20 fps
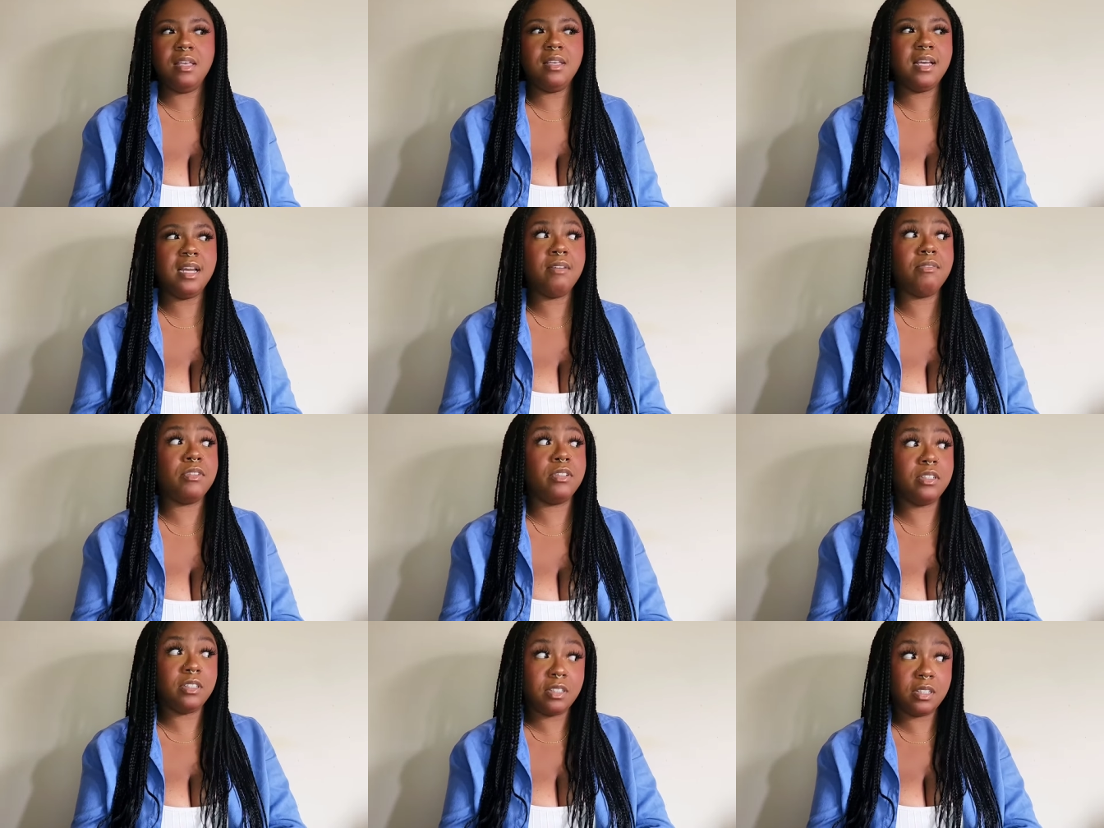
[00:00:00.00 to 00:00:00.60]
And
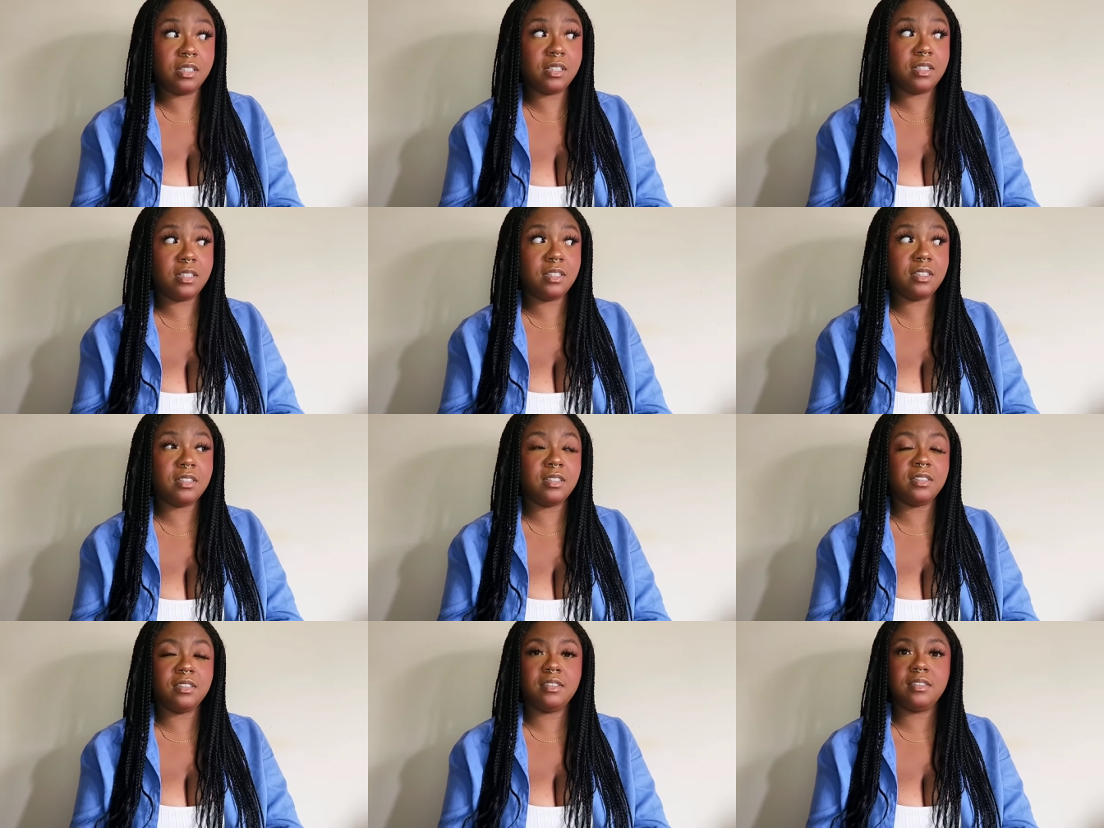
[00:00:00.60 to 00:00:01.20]
everyone just
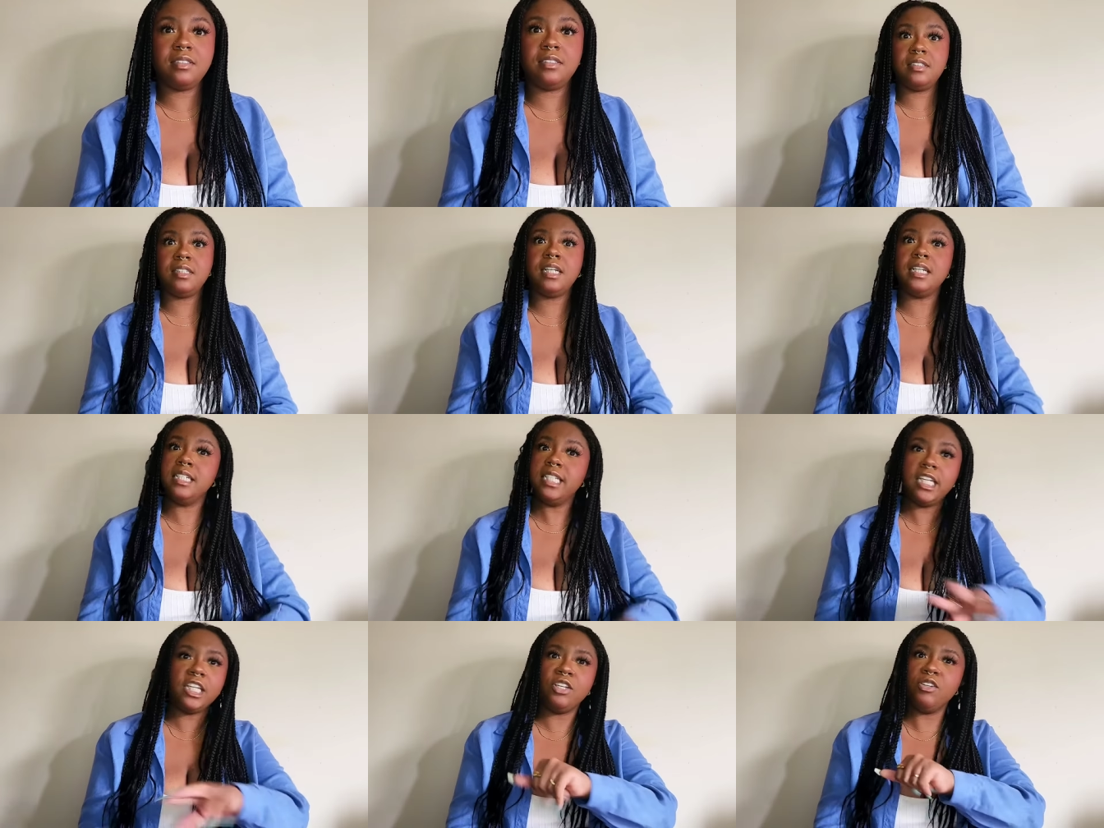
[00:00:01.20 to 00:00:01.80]

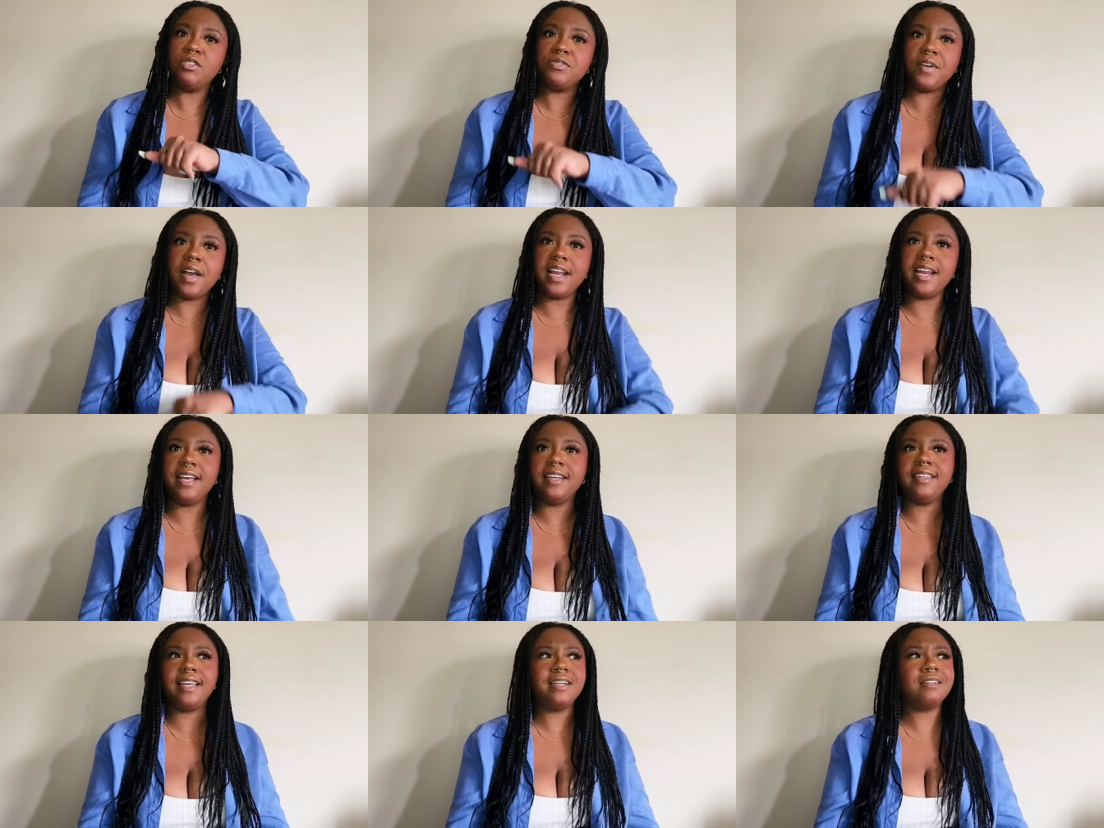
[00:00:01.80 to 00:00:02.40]
continues
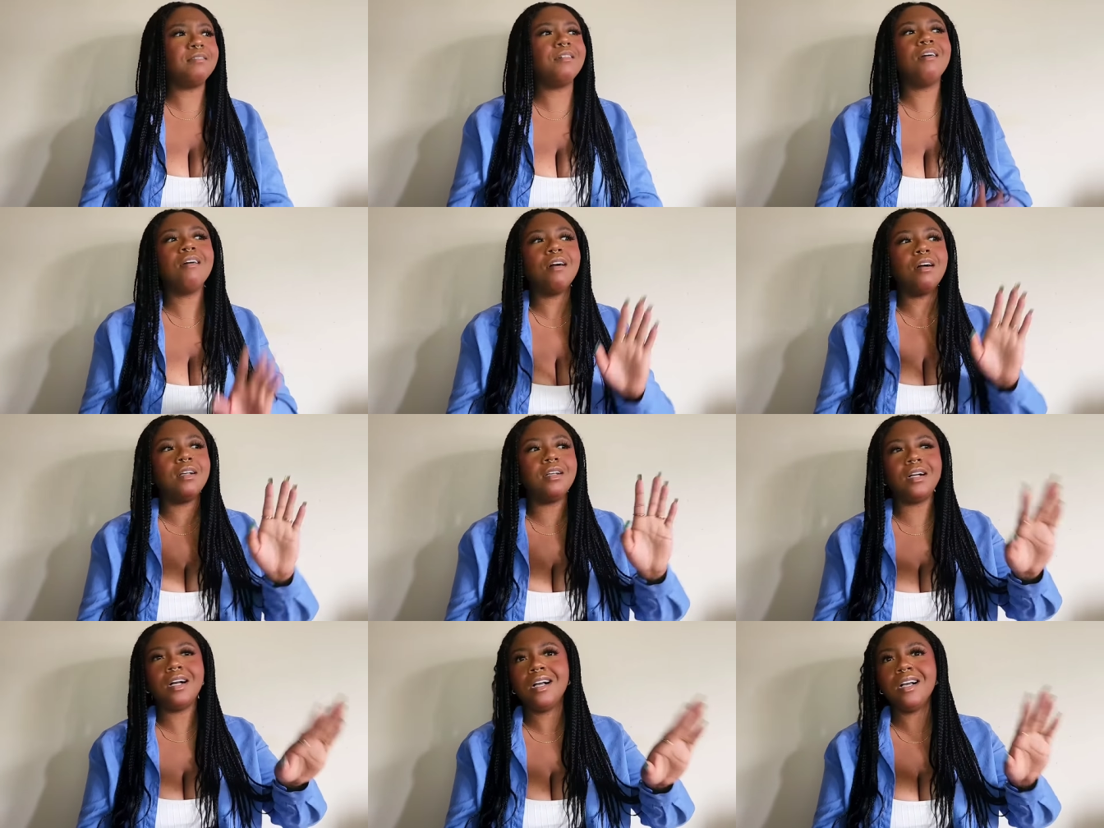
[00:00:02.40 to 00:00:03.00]
fighting. Like,
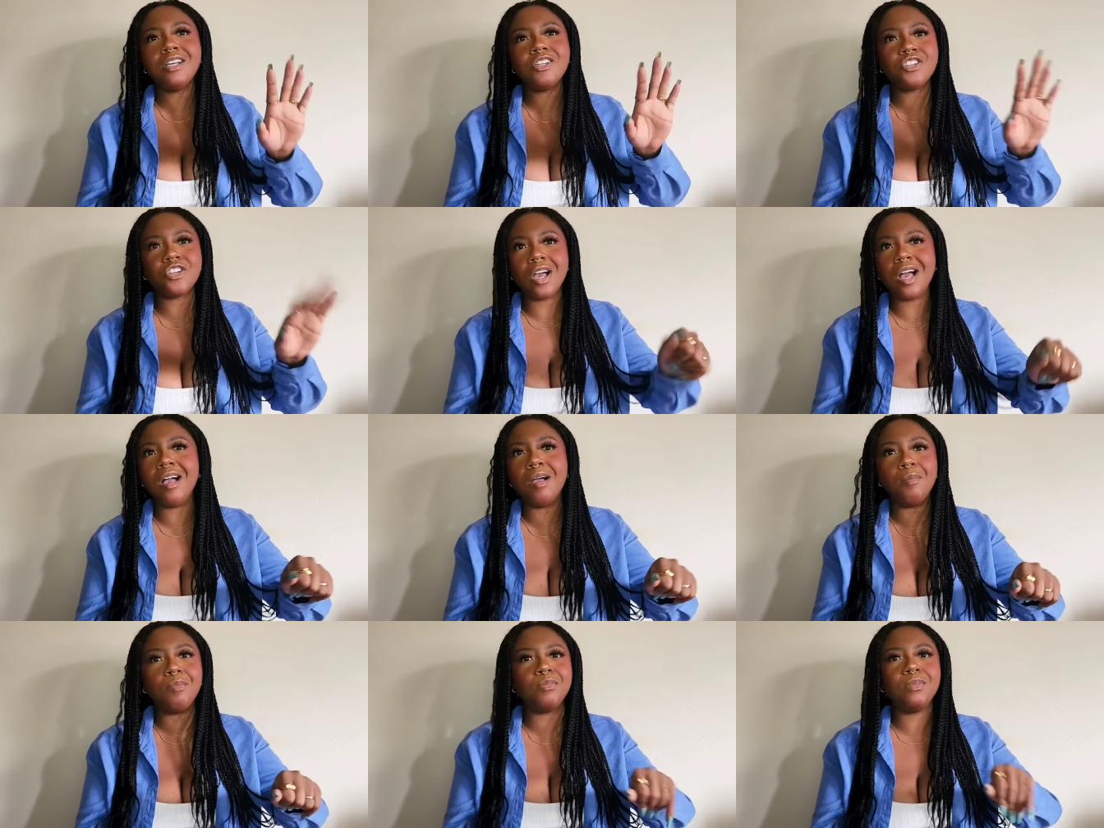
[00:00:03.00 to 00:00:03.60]
girl, hush
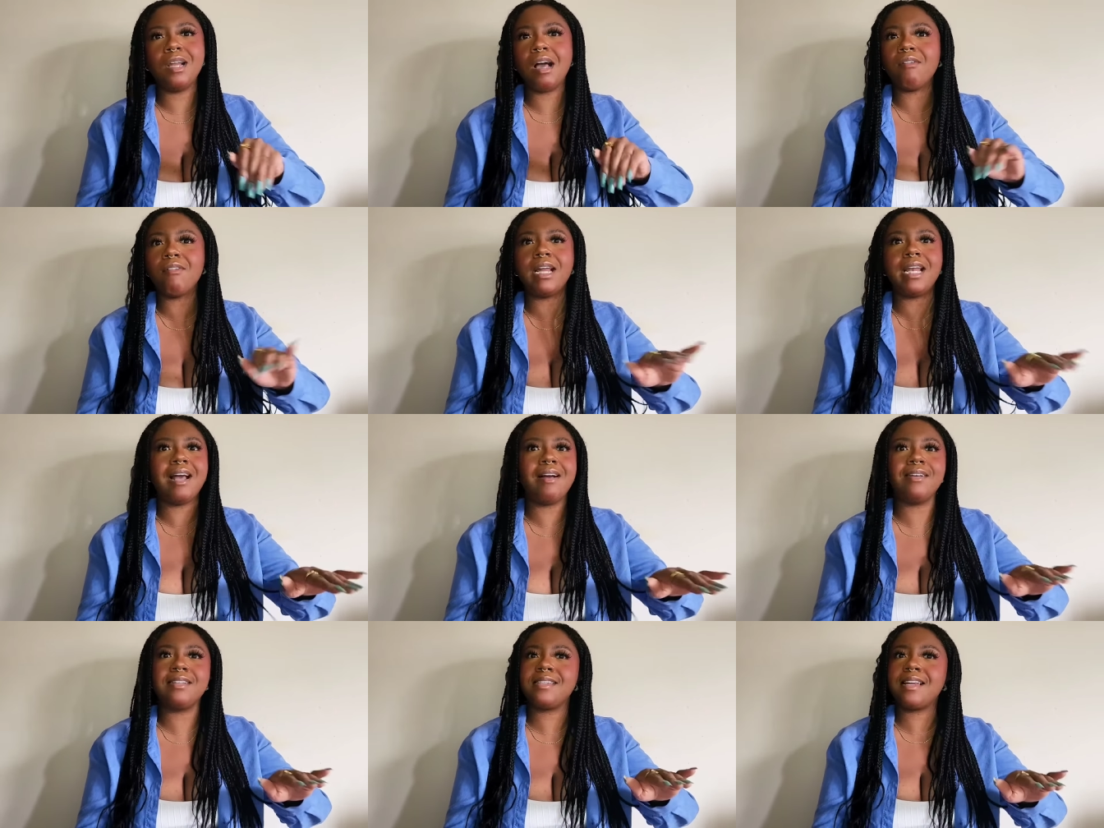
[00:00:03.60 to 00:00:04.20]
up. Not right
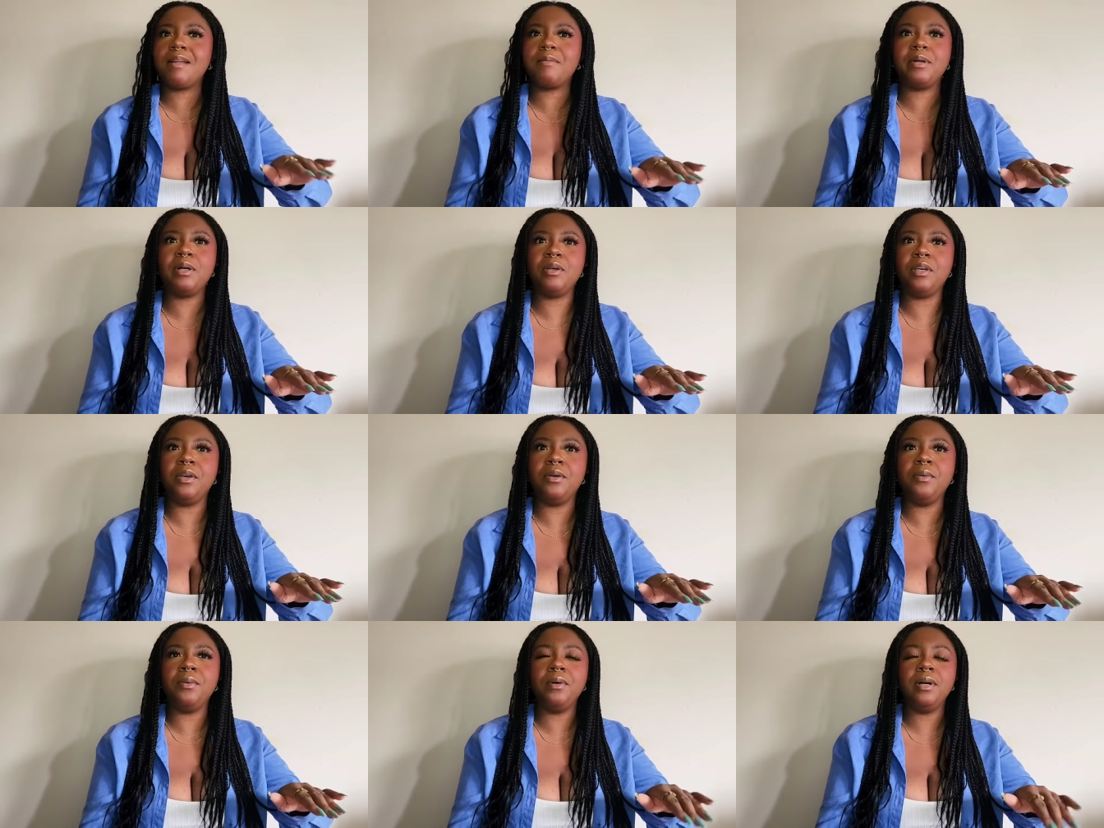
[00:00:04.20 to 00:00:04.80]
now. It's not about
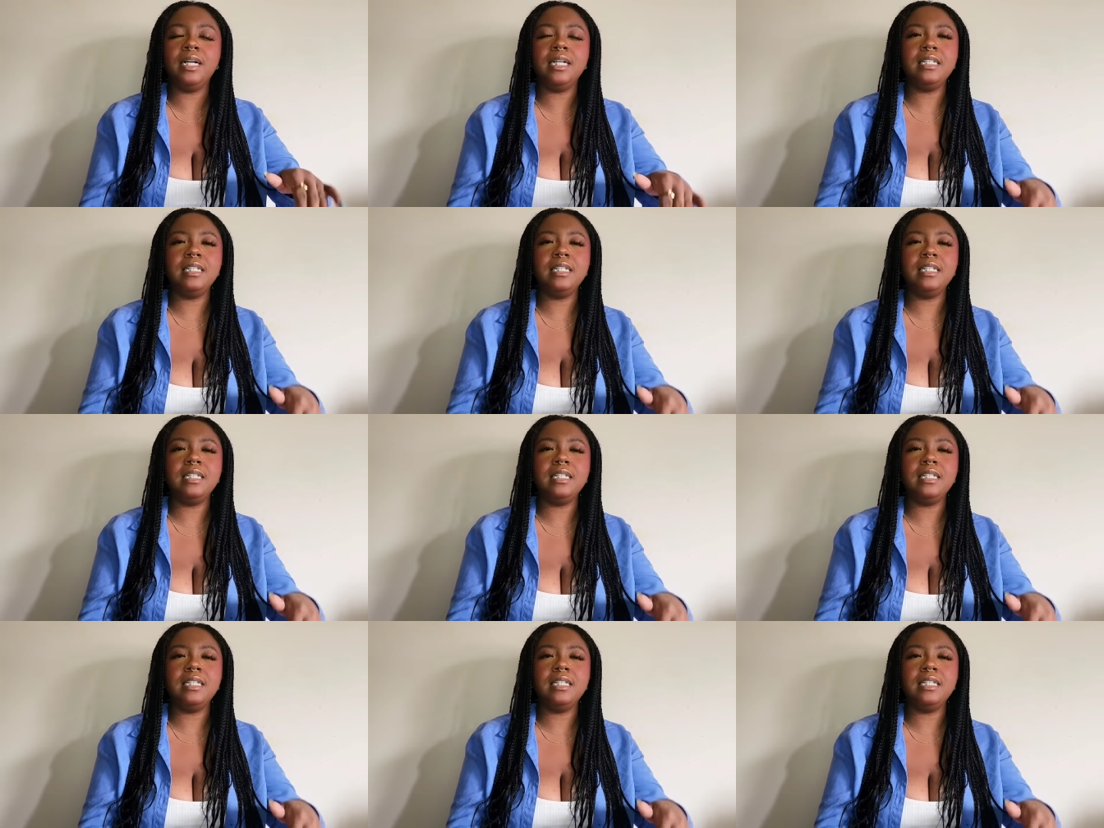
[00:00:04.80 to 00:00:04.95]
you.